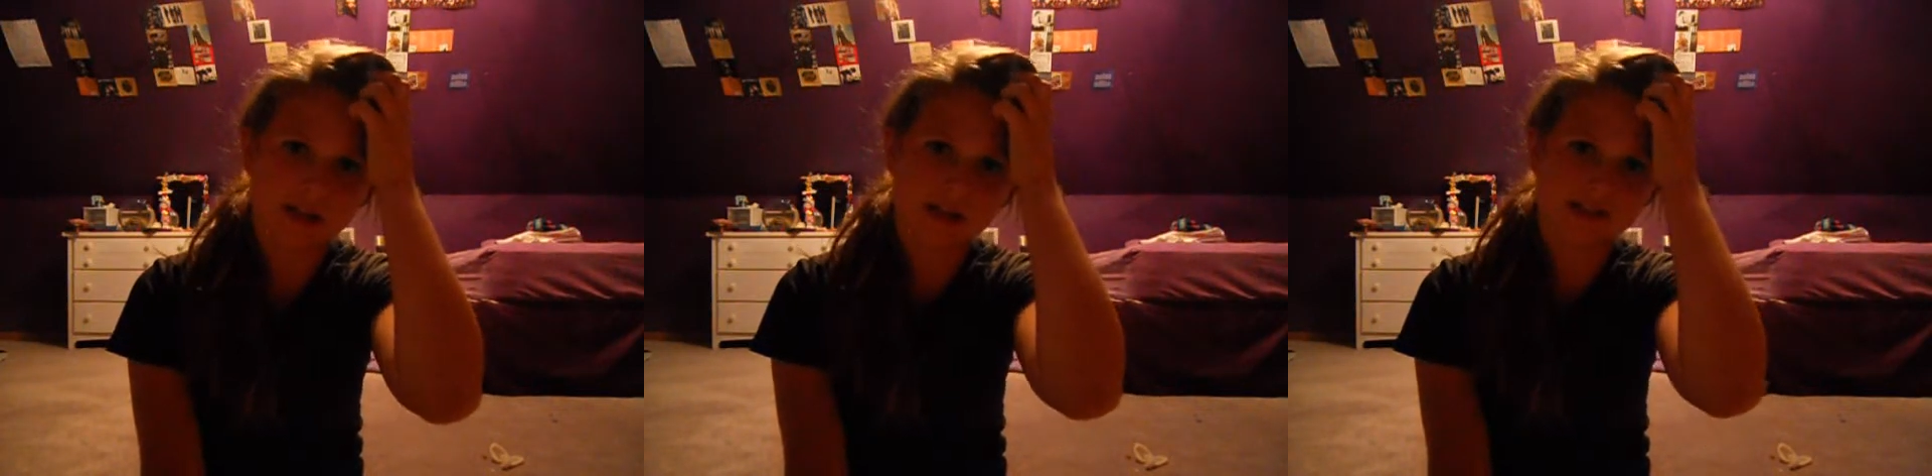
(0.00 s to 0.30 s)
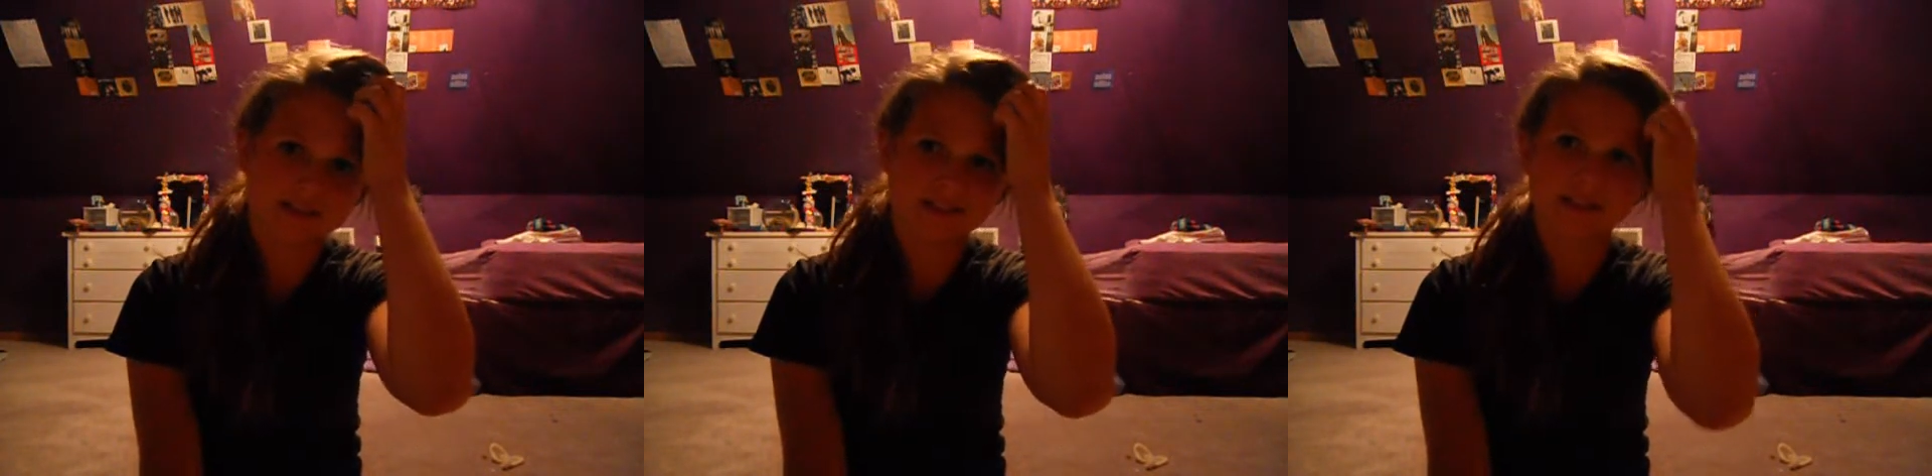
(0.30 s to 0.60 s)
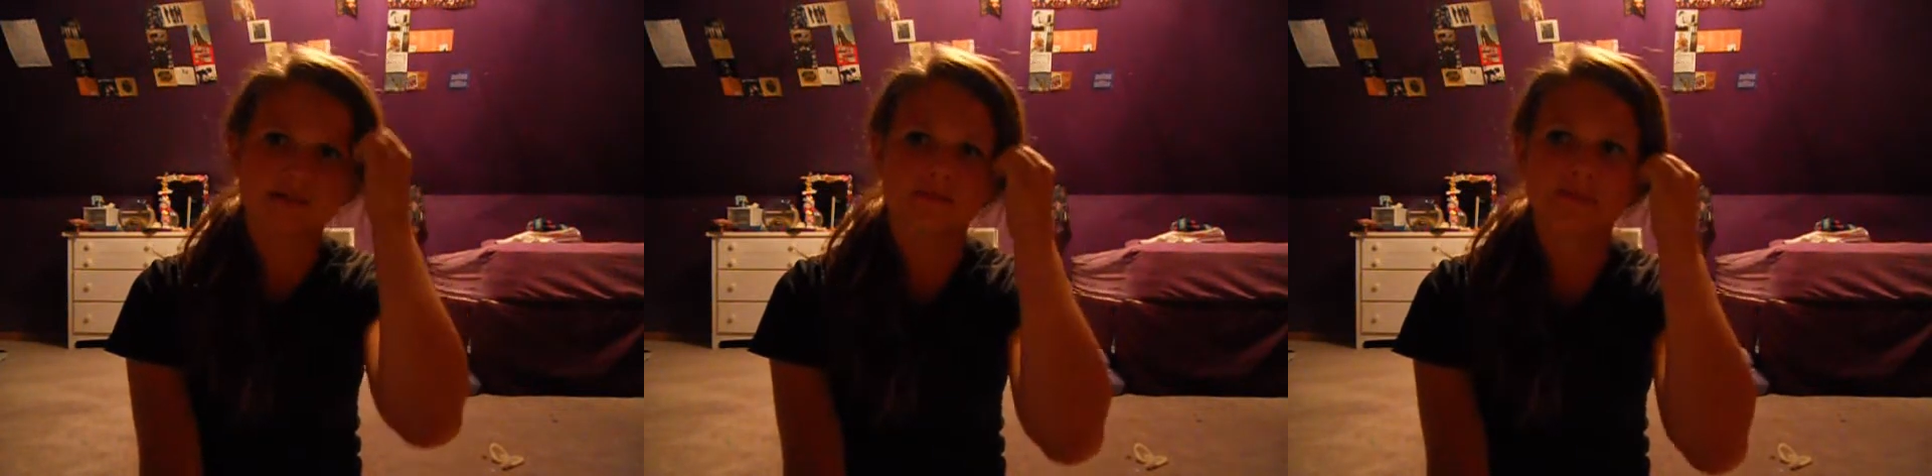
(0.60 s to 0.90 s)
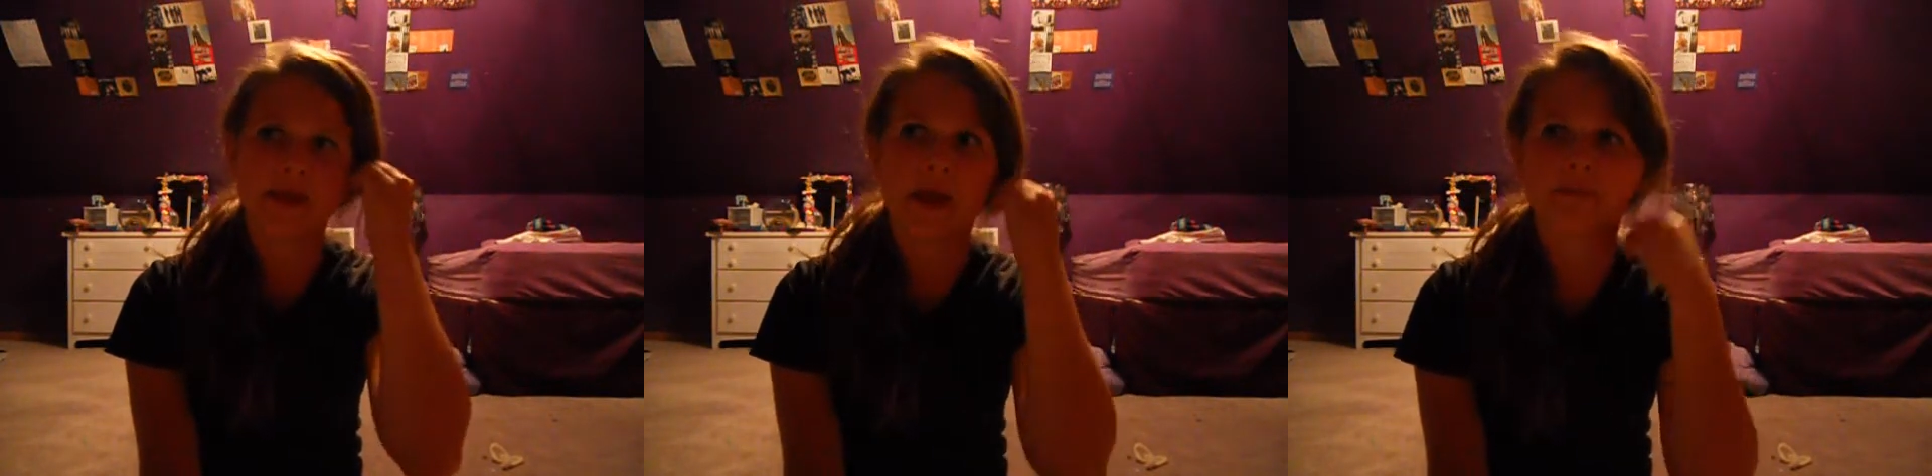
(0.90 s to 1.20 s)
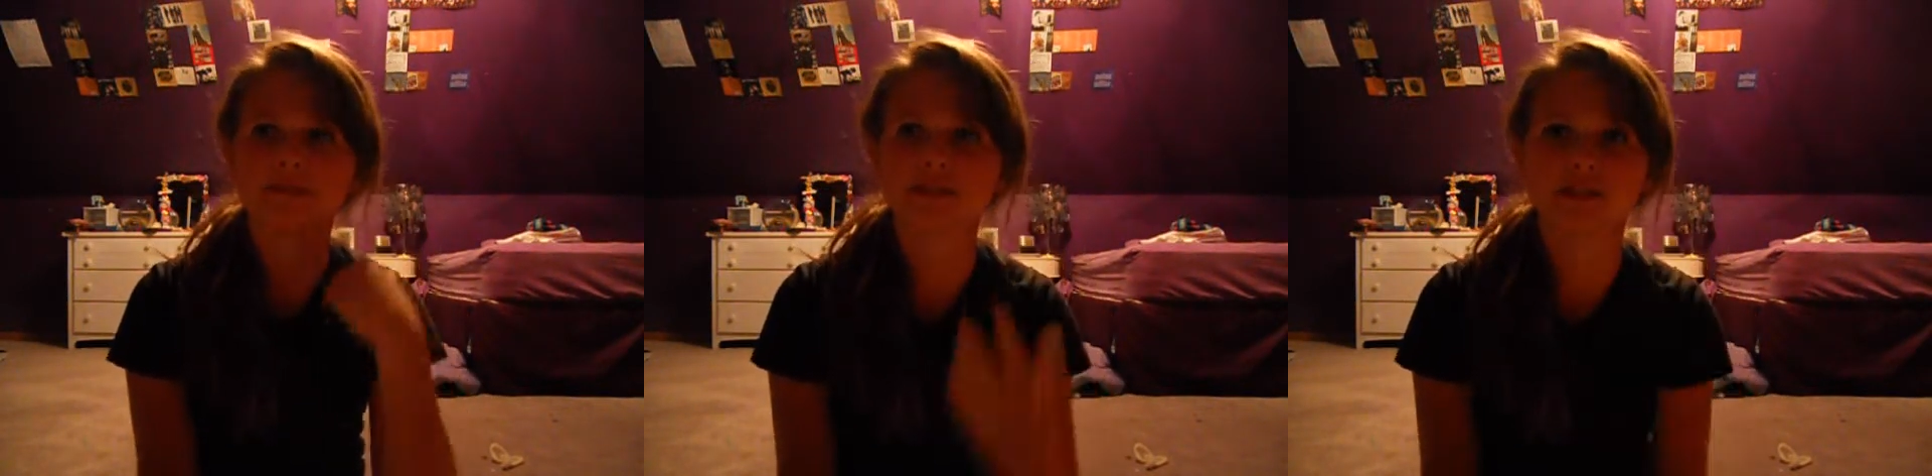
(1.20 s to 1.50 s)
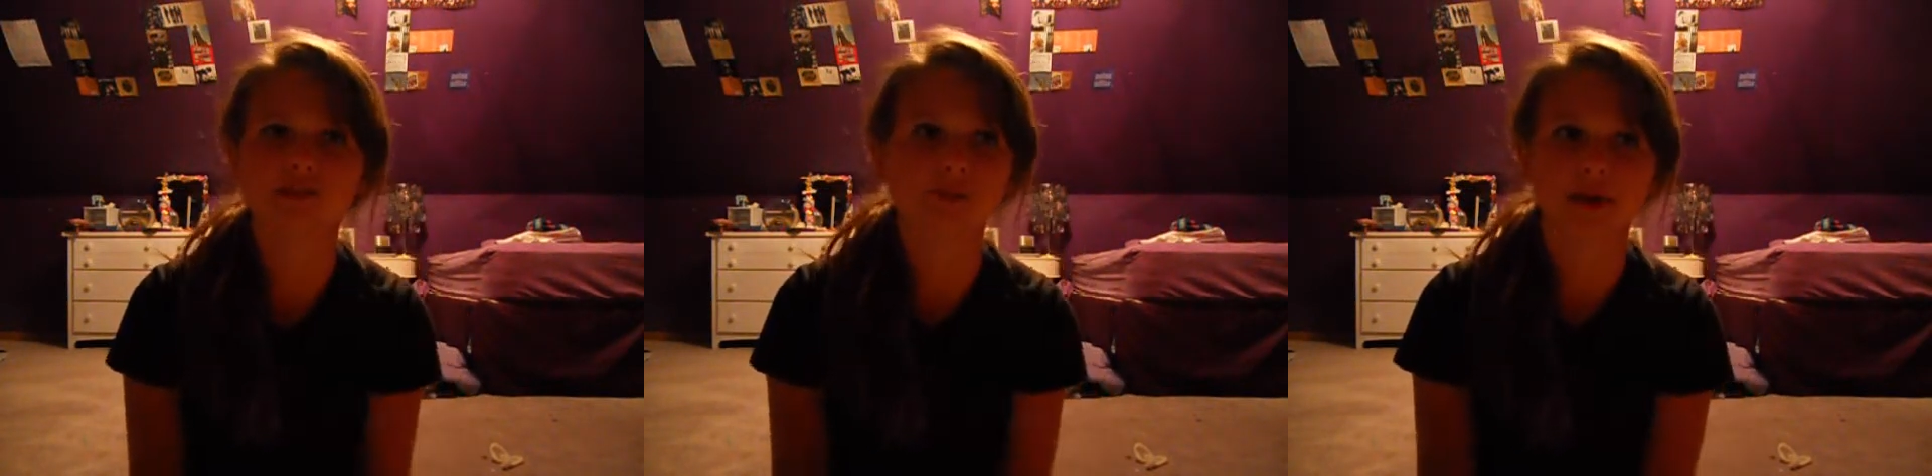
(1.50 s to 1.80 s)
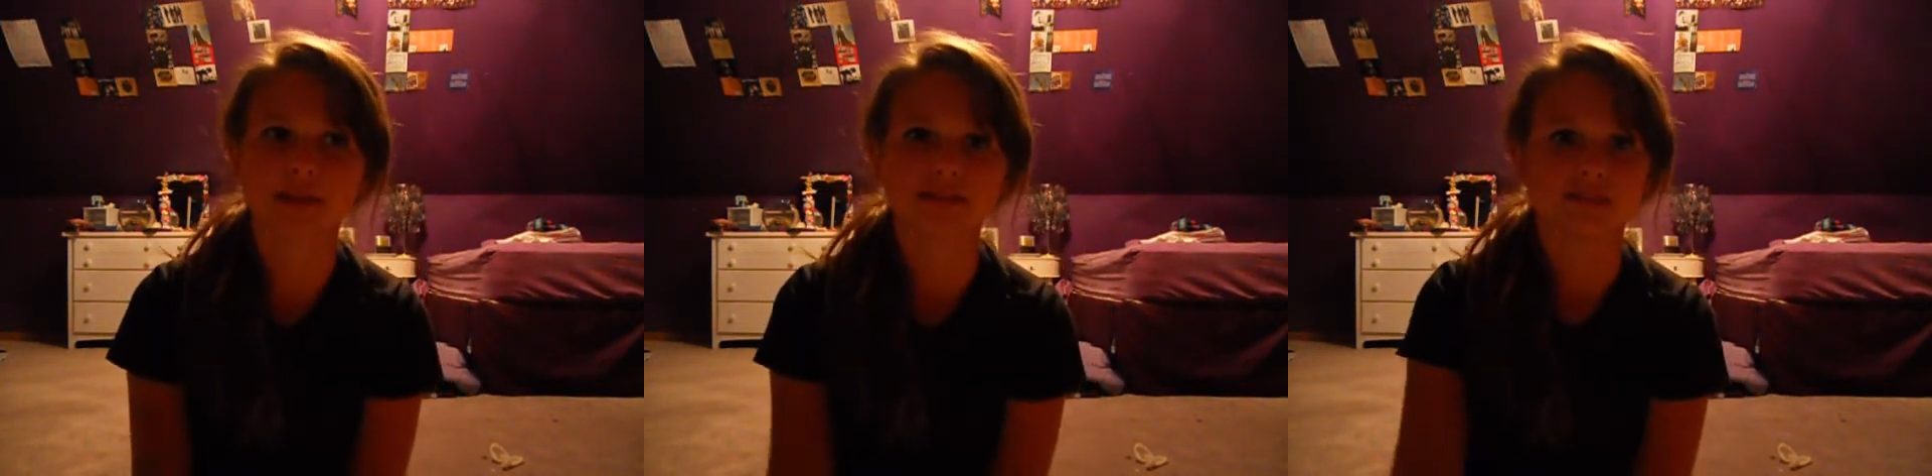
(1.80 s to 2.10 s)
and just being able to do what
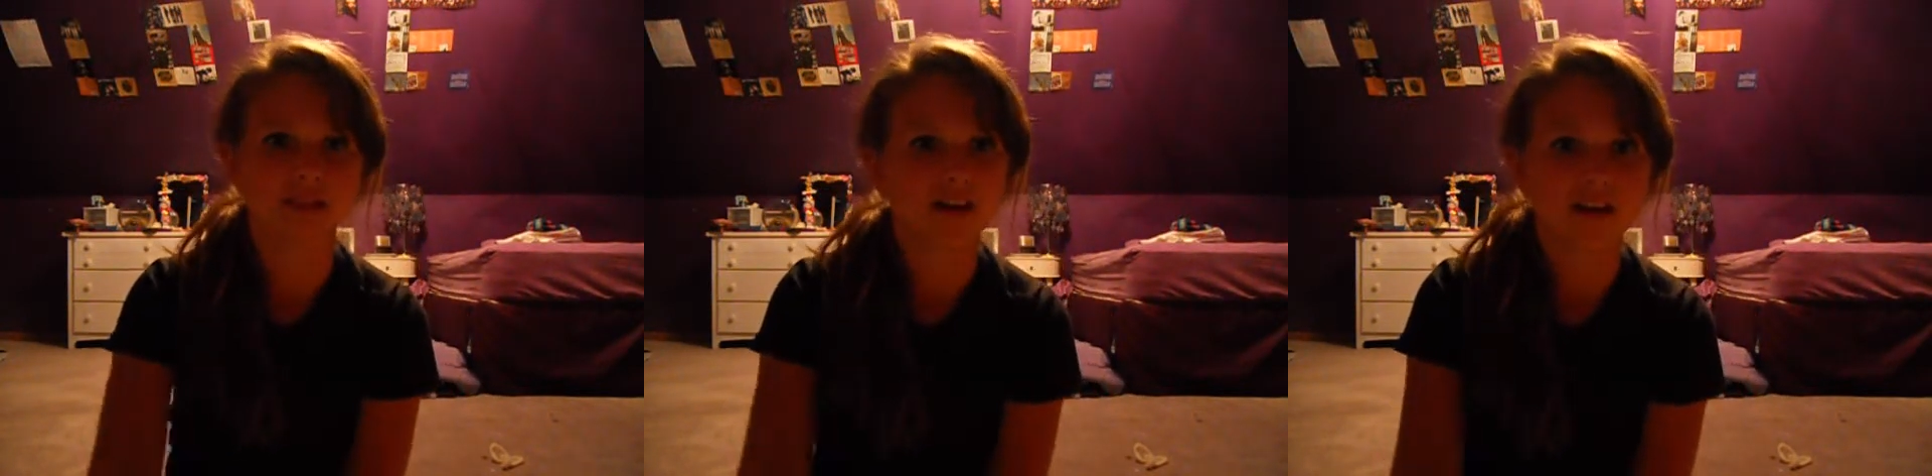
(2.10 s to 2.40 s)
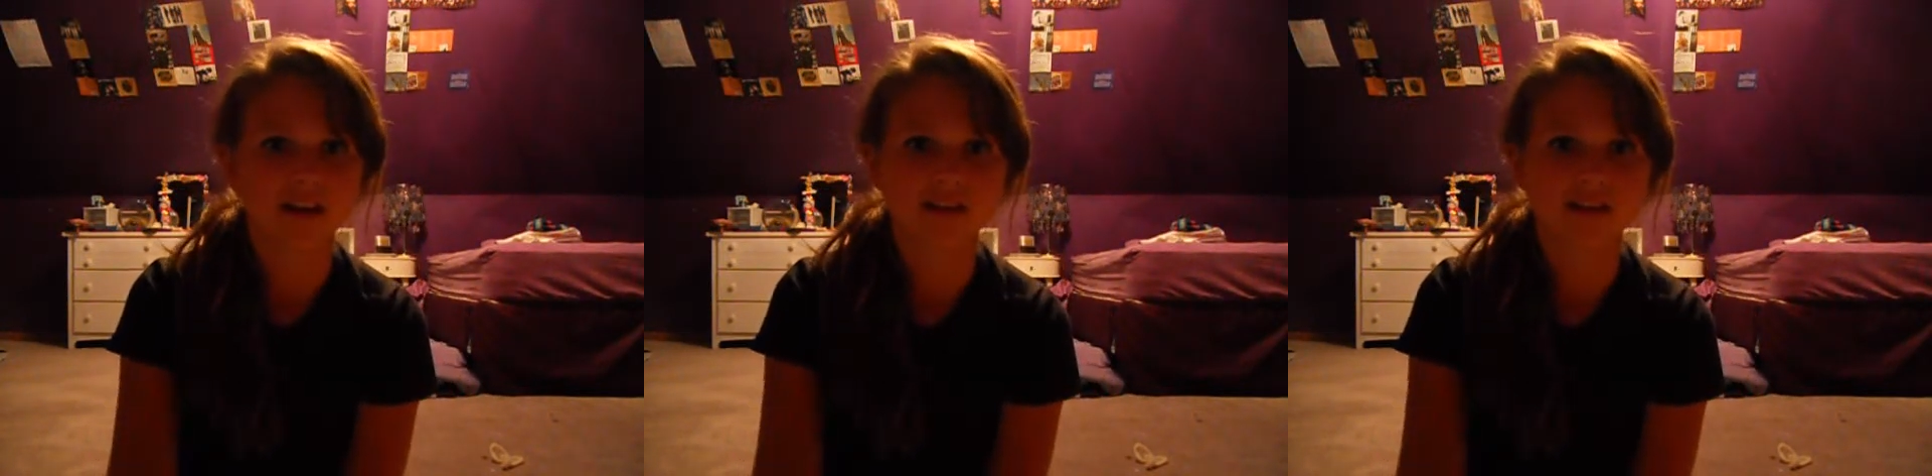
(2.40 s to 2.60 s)
he's done,